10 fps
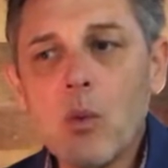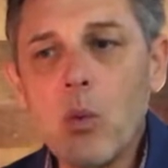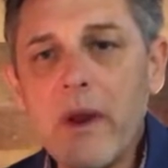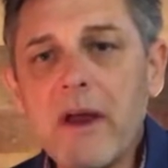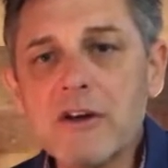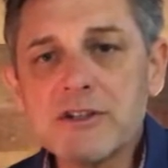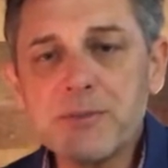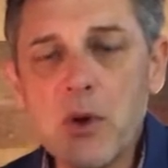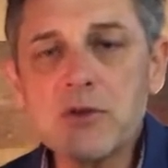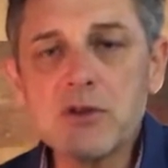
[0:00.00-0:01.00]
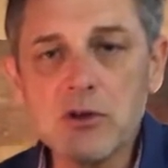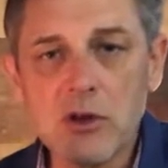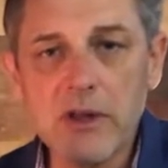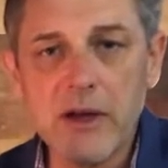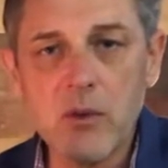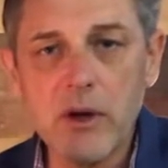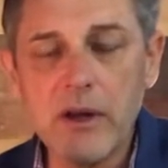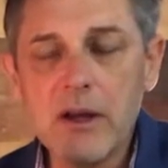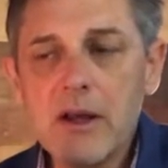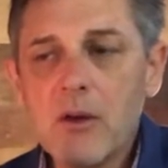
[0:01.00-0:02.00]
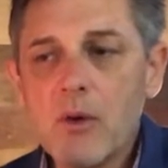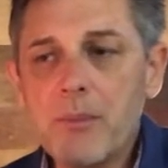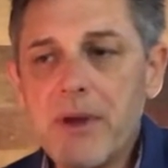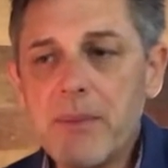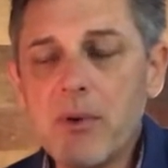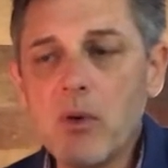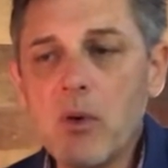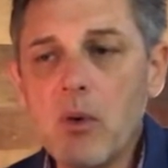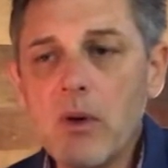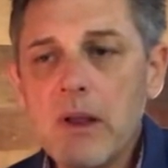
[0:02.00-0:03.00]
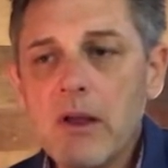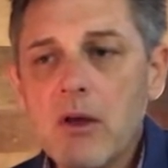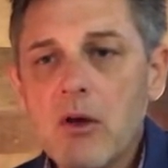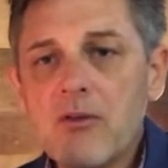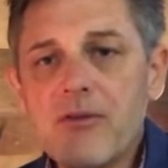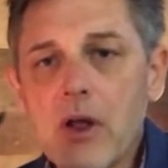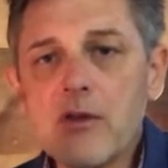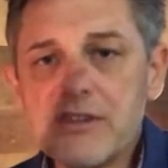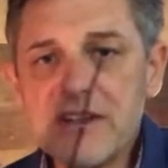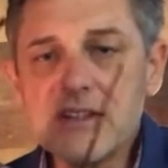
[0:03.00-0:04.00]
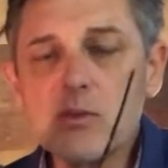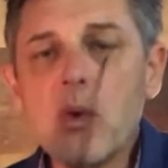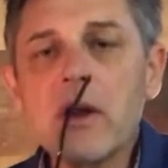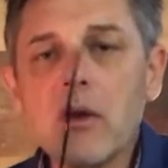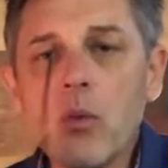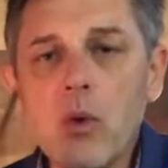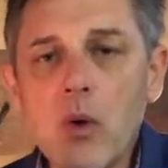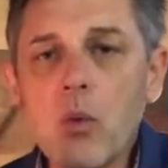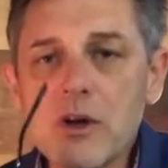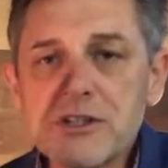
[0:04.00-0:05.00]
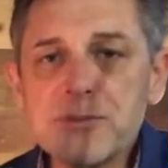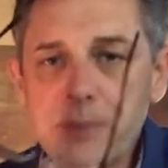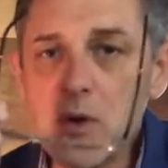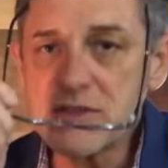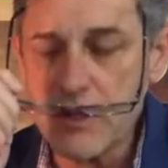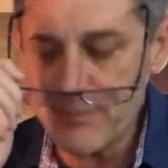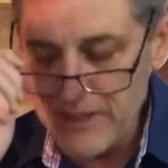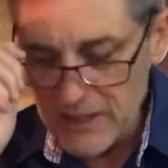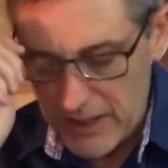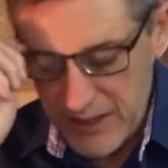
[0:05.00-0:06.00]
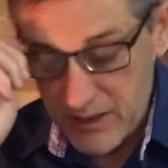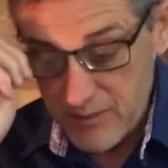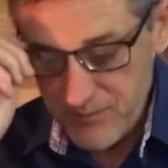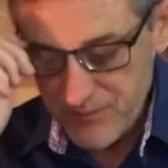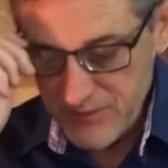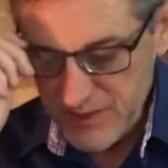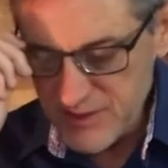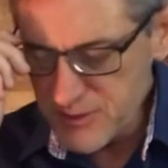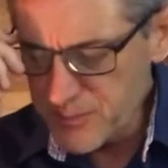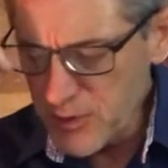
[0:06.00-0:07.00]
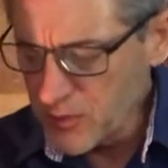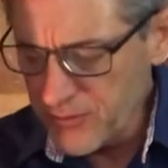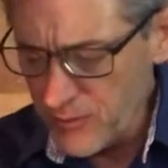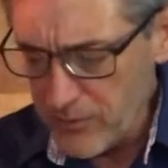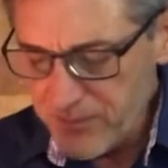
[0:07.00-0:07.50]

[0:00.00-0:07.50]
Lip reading: we are supposed to look like, what people who follow Jesus, what we're supposed to be like. And it's beautiful.